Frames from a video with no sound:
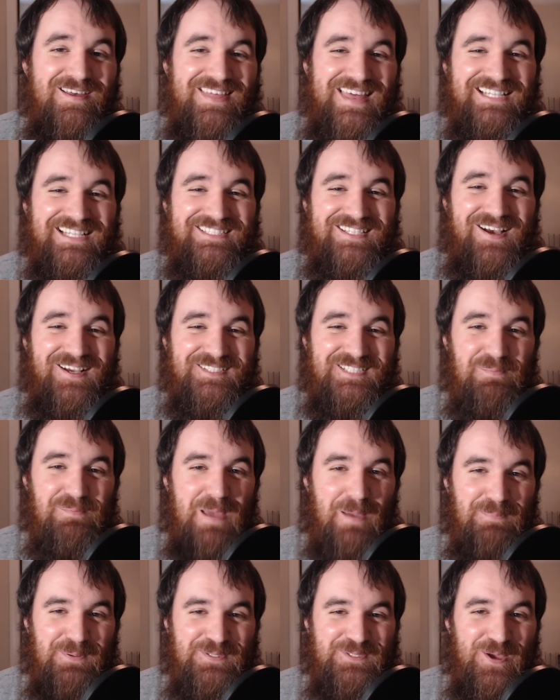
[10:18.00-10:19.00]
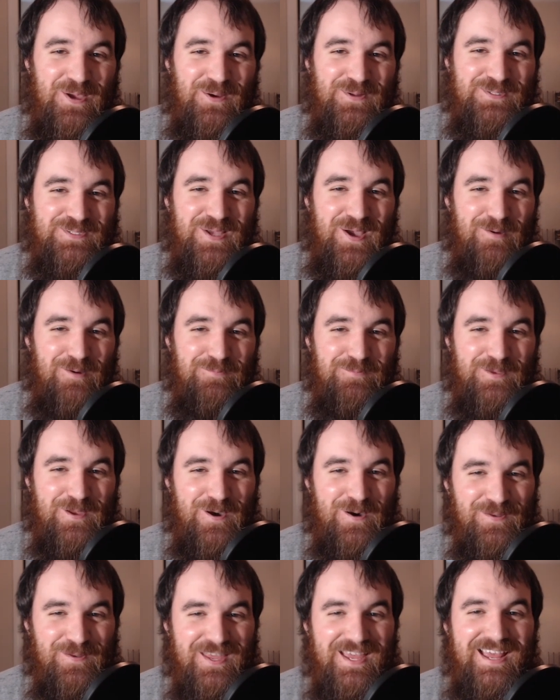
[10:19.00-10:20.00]
that I saw some episodes of
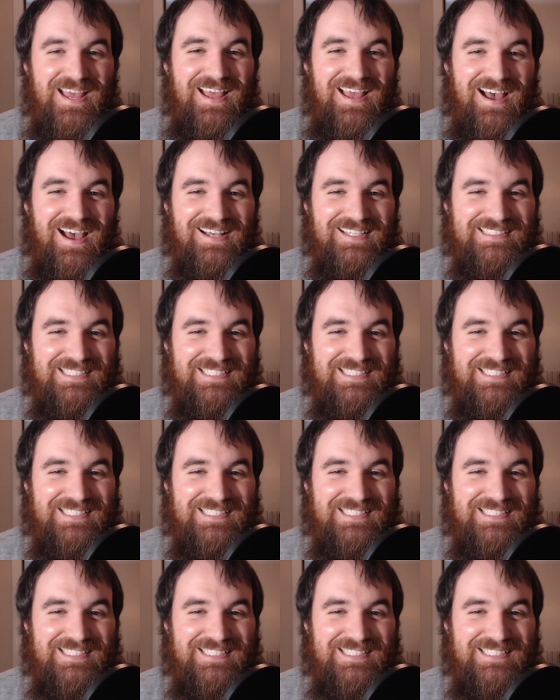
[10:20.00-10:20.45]
called uh,